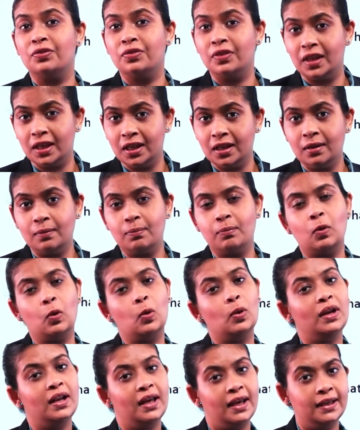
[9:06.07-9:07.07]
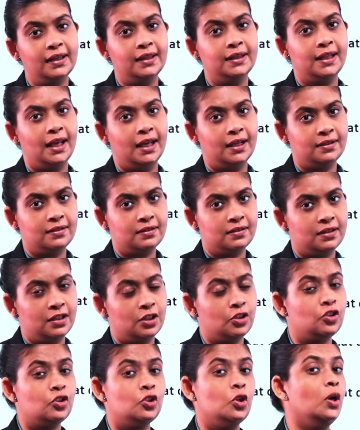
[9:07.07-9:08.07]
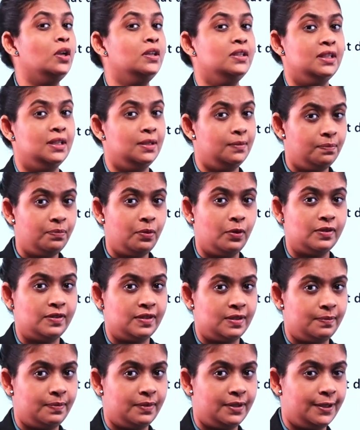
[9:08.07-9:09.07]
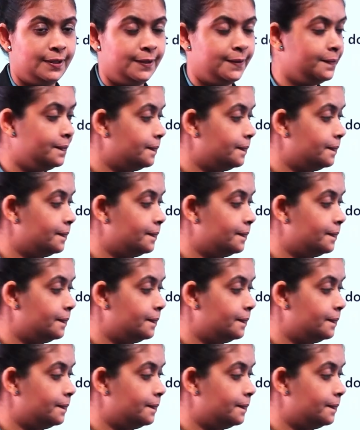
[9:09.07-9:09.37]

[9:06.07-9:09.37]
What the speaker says: think more like that. It's not impossible.